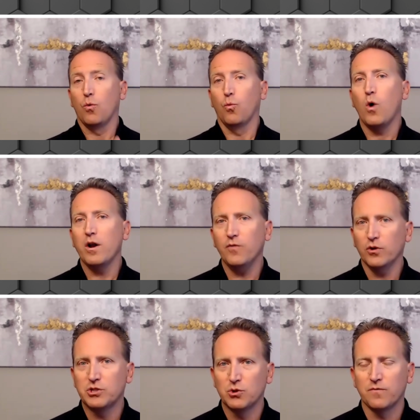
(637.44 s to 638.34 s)
one of
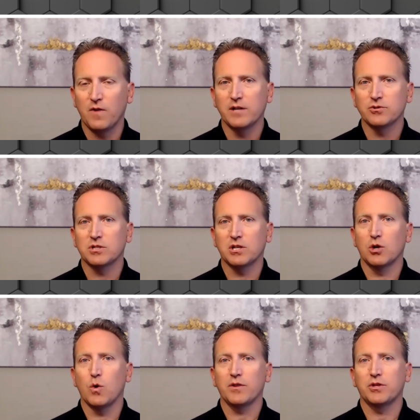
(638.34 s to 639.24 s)
our two advisors can
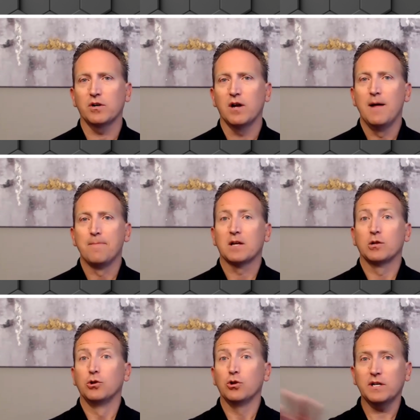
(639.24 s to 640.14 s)
go out there,
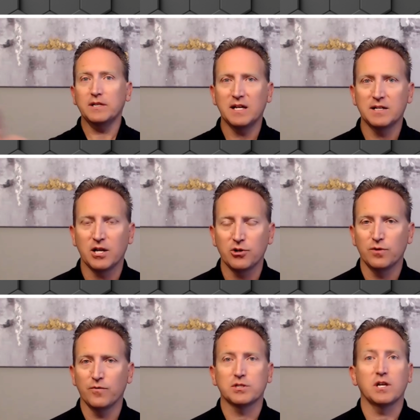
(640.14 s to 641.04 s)
look at that entire
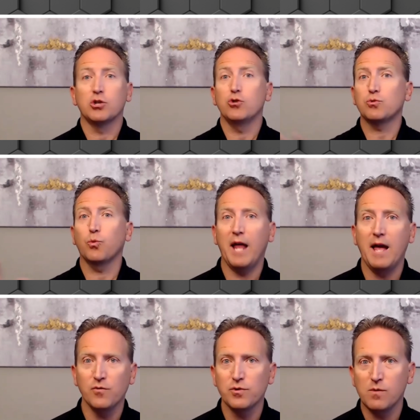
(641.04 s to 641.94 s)
universe and use
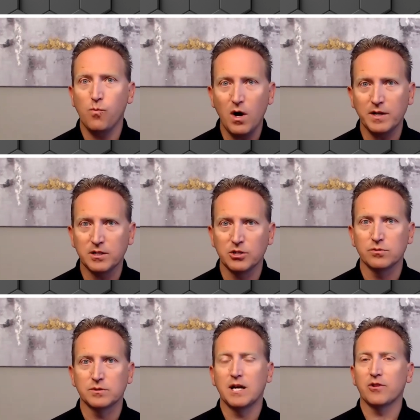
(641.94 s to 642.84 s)
whatever they want to
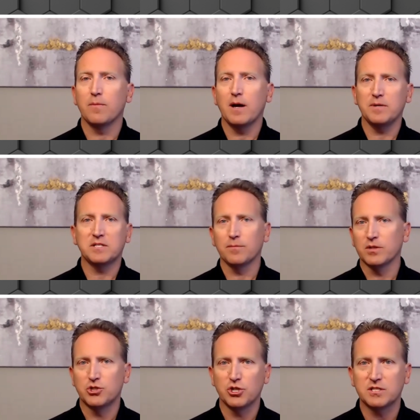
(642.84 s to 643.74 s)
use. Now, there might be some
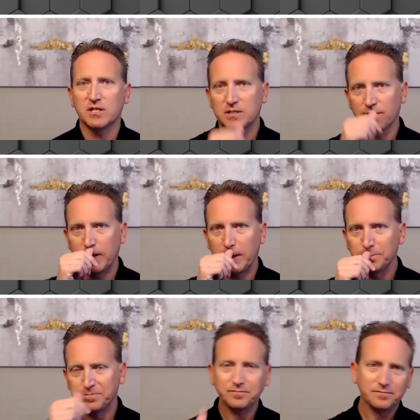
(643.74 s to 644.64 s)
logistics of like,
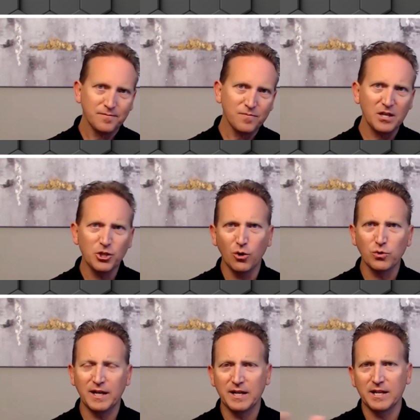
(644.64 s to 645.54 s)
you know,
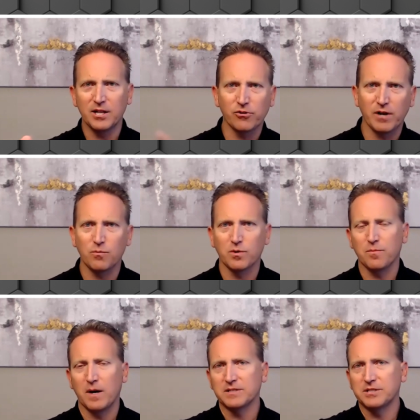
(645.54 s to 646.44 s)
can it integrate with
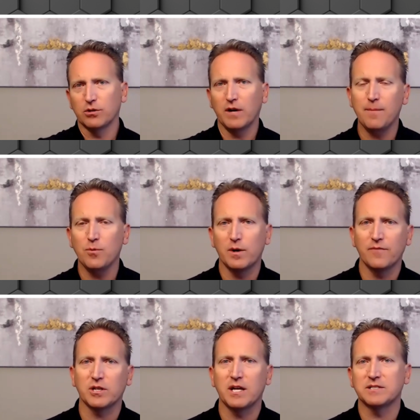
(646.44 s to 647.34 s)
my CRM or
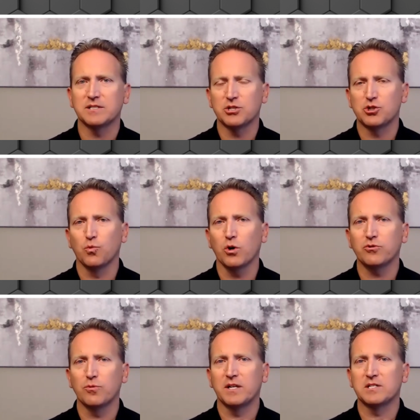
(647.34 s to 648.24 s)
whatever the case is that you work
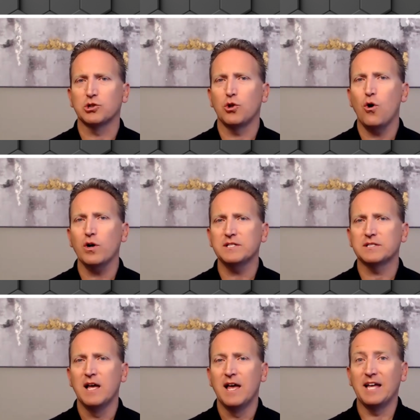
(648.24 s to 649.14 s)
through? But as long
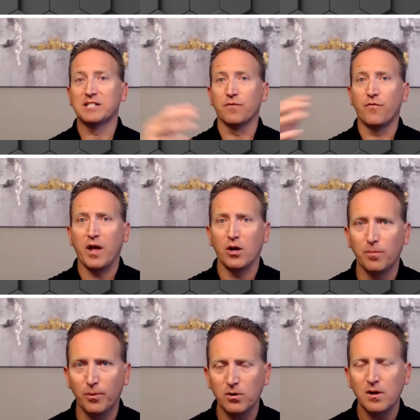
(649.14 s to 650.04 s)
as it's
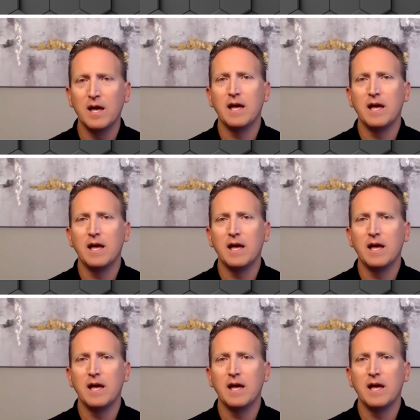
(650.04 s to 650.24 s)
available,